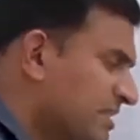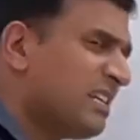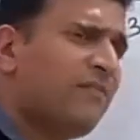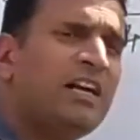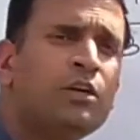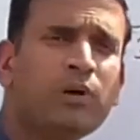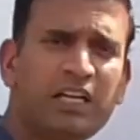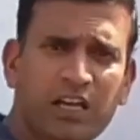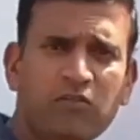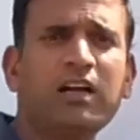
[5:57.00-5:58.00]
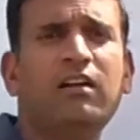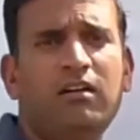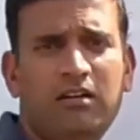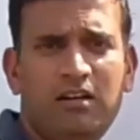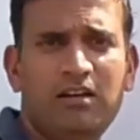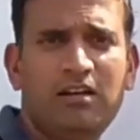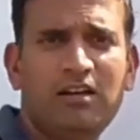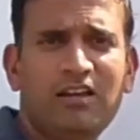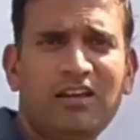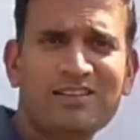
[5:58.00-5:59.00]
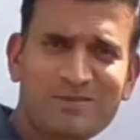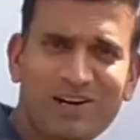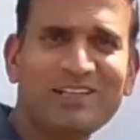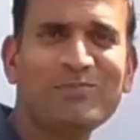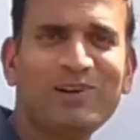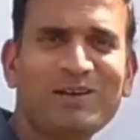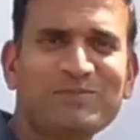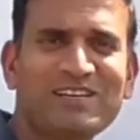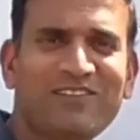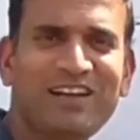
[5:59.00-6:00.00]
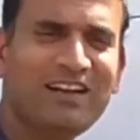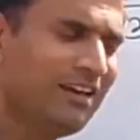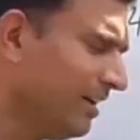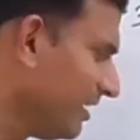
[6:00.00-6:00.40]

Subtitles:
721 is a multiple of 7,